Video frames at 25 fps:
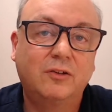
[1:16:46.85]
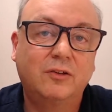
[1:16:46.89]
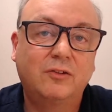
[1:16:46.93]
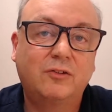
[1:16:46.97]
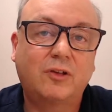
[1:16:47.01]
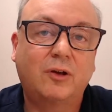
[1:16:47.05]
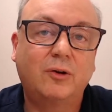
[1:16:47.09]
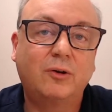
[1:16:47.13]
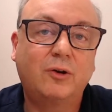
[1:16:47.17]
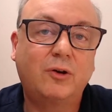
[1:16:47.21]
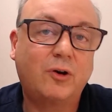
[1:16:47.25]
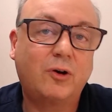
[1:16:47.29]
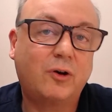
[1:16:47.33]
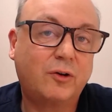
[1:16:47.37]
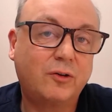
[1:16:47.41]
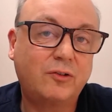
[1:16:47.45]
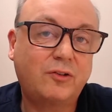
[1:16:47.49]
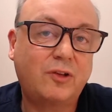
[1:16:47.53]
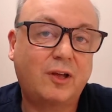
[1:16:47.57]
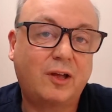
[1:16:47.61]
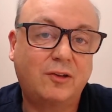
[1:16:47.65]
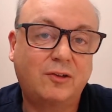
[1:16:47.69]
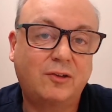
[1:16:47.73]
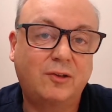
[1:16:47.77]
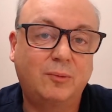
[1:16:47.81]
So
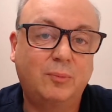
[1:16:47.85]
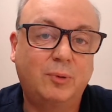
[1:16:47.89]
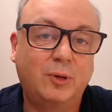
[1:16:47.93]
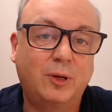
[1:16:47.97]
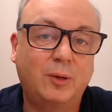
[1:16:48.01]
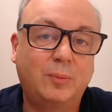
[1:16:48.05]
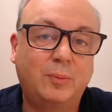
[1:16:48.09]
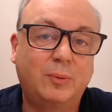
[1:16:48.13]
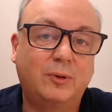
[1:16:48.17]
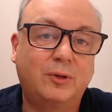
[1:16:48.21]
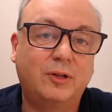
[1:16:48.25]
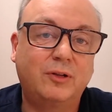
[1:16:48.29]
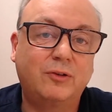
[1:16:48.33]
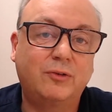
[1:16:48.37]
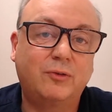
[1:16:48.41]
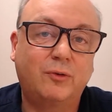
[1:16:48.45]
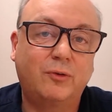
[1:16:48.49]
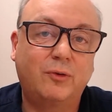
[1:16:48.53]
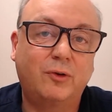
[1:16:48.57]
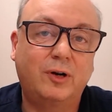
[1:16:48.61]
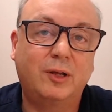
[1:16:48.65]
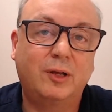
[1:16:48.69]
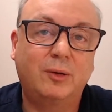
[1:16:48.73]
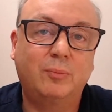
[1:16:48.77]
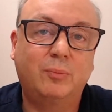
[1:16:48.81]
contacting people is
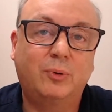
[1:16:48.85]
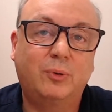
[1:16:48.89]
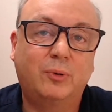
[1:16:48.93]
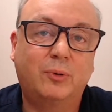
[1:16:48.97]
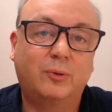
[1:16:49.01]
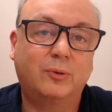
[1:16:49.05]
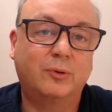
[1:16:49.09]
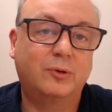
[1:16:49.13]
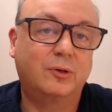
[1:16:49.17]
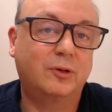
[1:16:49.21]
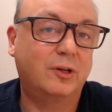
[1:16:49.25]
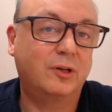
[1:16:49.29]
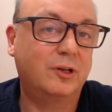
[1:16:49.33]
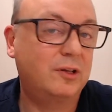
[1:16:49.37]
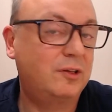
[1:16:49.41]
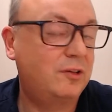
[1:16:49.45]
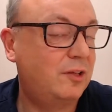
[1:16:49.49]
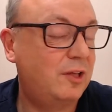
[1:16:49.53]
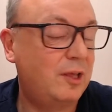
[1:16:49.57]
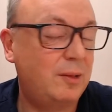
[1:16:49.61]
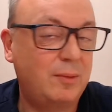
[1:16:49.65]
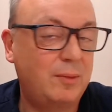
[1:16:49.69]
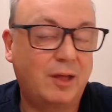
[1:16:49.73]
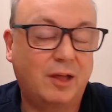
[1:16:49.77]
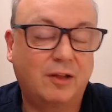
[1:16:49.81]
really important, and
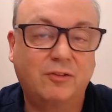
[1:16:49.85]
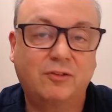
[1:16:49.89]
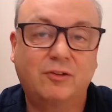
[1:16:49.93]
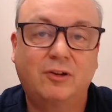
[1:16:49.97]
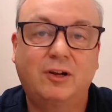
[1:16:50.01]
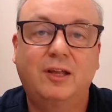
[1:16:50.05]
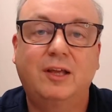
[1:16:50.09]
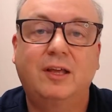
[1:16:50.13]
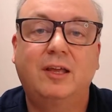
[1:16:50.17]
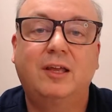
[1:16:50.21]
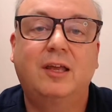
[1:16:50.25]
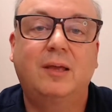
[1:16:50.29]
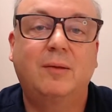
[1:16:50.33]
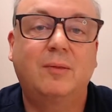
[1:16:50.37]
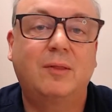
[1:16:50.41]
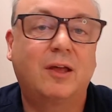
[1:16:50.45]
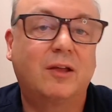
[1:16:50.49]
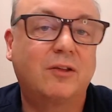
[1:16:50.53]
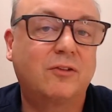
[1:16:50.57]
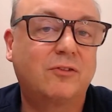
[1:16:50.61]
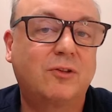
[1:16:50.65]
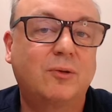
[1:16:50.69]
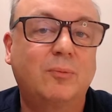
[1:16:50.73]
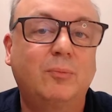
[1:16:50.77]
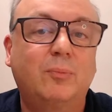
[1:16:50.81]
to keep that slick, keep
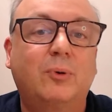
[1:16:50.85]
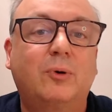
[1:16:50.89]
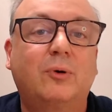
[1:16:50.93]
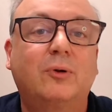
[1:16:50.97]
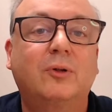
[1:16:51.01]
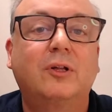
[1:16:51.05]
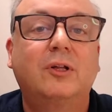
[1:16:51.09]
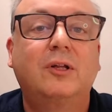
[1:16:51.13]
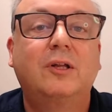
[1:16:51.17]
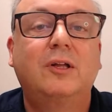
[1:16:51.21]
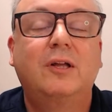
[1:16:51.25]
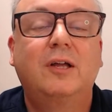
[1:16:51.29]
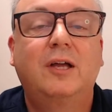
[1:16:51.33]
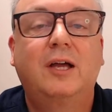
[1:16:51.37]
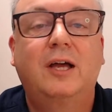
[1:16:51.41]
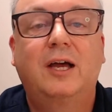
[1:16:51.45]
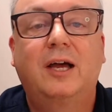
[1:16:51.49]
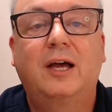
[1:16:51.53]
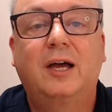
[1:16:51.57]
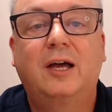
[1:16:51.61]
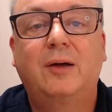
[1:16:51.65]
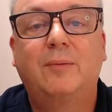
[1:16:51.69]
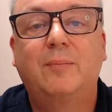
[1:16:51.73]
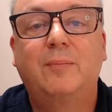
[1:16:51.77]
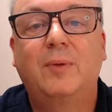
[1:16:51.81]
that simple,
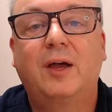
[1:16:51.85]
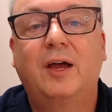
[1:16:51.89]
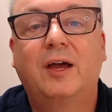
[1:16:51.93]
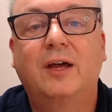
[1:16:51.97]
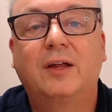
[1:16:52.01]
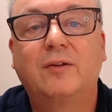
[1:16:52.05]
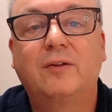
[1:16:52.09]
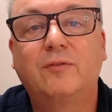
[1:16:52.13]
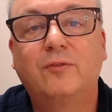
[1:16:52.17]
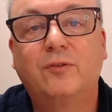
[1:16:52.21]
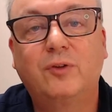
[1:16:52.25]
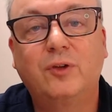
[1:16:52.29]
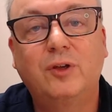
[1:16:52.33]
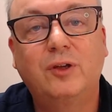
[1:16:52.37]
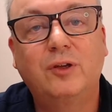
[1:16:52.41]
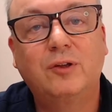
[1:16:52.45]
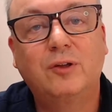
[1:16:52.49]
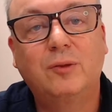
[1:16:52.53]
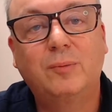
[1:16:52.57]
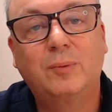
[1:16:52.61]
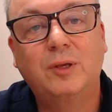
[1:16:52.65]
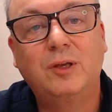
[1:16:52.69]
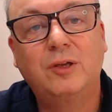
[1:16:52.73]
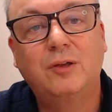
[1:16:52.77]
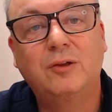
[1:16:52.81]
and for
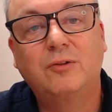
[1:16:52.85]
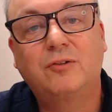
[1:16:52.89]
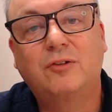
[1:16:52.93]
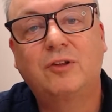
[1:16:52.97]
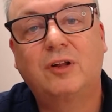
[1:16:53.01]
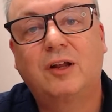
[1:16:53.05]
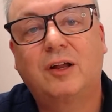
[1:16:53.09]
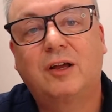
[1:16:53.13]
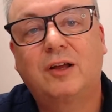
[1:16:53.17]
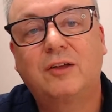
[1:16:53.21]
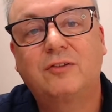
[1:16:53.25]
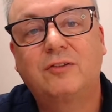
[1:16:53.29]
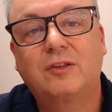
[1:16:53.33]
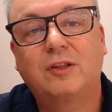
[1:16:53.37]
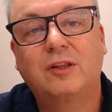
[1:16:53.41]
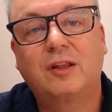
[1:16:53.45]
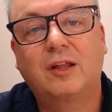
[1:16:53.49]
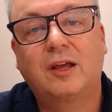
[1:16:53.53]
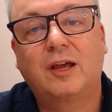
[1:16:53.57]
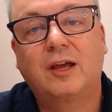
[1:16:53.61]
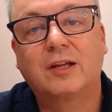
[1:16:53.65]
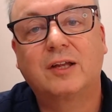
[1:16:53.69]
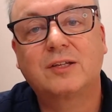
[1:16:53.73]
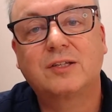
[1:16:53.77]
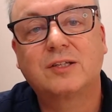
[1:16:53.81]
you to be utilizing
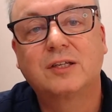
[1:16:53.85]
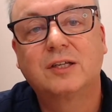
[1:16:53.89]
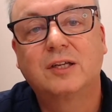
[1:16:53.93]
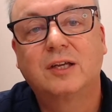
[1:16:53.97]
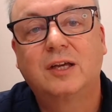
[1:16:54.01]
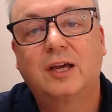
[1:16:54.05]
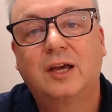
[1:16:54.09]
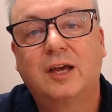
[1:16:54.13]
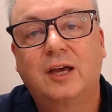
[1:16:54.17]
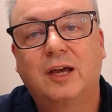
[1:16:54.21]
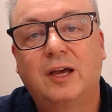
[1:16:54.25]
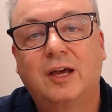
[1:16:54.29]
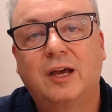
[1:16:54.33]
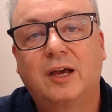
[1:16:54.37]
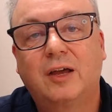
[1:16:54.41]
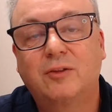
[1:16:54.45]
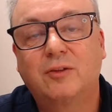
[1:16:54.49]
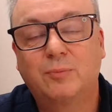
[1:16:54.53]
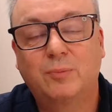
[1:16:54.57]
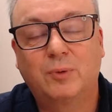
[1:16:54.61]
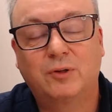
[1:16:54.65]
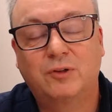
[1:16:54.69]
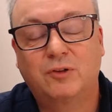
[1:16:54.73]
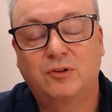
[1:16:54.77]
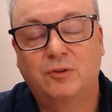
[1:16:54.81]
that
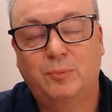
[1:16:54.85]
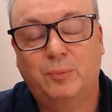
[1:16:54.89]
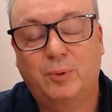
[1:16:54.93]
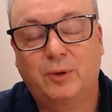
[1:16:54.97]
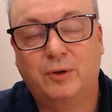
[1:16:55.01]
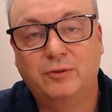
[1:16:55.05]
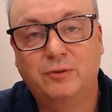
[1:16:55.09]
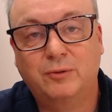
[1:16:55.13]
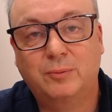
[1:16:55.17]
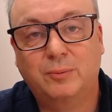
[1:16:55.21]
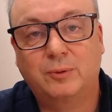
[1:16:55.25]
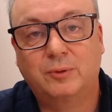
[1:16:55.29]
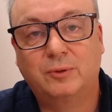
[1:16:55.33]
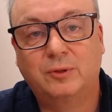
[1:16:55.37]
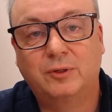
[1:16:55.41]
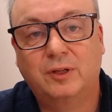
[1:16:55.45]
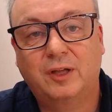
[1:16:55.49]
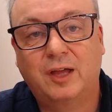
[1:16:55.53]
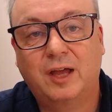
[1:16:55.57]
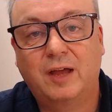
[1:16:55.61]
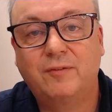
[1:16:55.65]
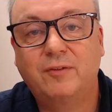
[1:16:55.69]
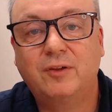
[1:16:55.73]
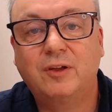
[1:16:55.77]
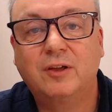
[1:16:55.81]
as much as possible.
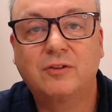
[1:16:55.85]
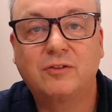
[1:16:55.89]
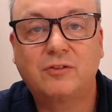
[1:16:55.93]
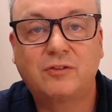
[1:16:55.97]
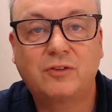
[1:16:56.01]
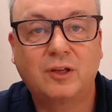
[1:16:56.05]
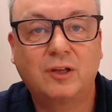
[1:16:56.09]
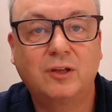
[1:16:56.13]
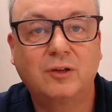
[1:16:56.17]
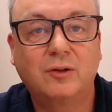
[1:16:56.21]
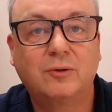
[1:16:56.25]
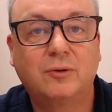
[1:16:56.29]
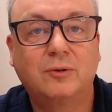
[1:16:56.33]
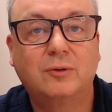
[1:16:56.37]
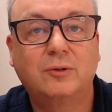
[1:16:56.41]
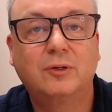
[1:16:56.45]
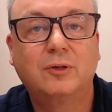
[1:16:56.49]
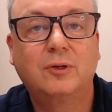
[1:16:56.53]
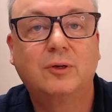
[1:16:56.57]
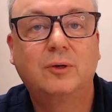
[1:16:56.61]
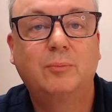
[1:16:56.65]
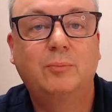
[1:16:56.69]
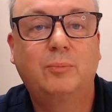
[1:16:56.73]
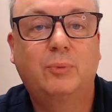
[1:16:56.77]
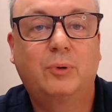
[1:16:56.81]
Having a
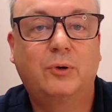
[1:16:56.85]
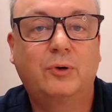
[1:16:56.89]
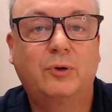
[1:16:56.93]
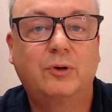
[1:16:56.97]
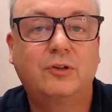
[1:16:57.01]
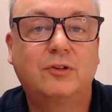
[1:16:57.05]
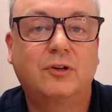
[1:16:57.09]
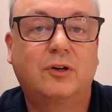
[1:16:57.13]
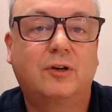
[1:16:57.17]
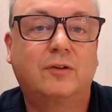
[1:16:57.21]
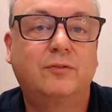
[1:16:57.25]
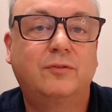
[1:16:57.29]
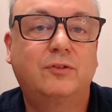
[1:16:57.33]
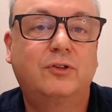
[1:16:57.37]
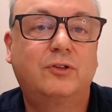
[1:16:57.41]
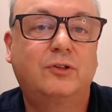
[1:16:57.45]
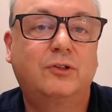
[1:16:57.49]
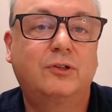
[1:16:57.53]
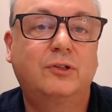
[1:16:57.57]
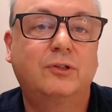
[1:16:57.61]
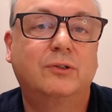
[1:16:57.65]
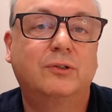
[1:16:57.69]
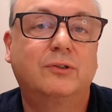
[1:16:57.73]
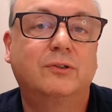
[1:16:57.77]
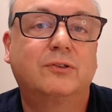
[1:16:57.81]
single point of
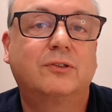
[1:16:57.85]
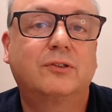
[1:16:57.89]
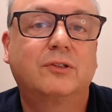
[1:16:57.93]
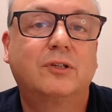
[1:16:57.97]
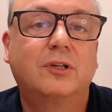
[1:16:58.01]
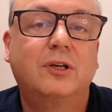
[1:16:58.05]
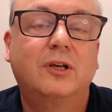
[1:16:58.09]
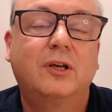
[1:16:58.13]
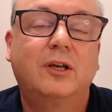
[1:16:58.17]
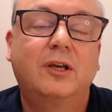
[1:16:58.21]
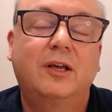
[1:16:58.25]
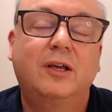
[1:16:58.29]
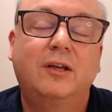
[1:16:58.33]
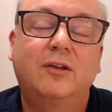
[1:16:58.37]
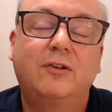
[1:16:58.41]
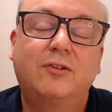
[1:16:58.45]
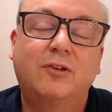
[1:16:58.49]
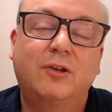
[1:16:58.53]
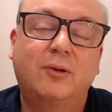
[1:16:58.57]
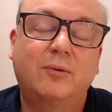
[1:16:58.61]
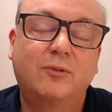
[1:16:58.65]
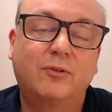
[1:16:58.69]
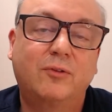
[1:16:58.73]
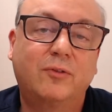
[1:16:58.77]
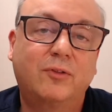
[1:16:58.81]
truth in
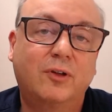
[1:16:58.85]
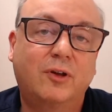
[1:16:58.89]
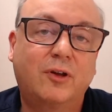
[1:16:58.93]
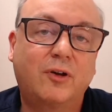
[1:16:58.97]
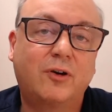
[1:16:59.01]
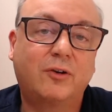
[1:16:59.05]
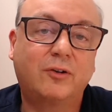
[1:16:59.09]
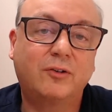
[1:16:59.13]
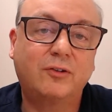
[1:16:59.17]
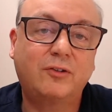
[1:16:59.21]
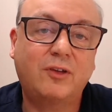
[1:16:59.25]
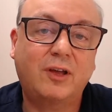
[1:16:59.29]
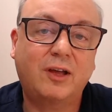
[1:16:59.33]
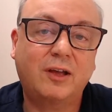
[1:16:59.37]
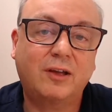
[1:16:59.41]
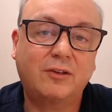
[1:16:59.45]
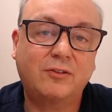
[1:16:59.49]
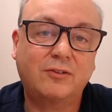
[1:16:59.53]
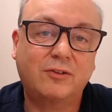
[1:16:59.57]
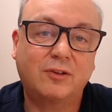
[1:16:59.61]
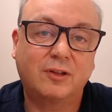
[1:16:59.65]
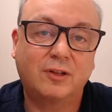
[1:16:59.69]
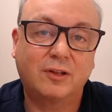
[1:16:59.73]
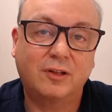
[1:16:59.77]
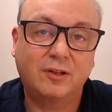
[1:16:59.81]
terms of the
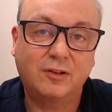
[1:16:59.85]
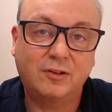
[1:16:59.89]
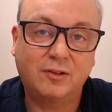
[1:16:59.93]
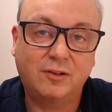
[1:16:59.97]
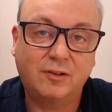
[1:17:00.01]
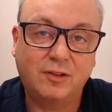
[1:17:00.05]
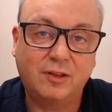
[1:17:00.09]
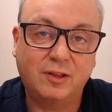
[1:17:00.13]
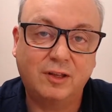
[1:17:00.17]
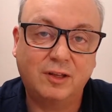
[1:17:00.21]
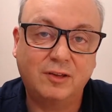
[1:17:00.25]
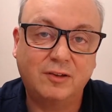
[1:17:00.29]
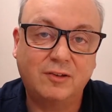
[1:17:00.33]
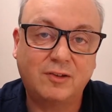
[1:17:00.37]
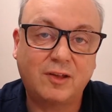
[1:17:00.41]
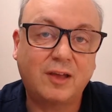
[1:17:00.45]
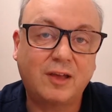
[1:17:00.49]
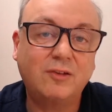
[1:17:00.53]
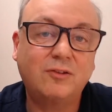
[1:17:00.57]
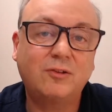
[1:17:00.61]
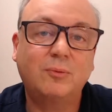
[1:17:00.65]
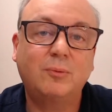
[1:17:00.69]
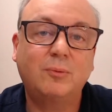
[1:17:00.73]
contacts and the data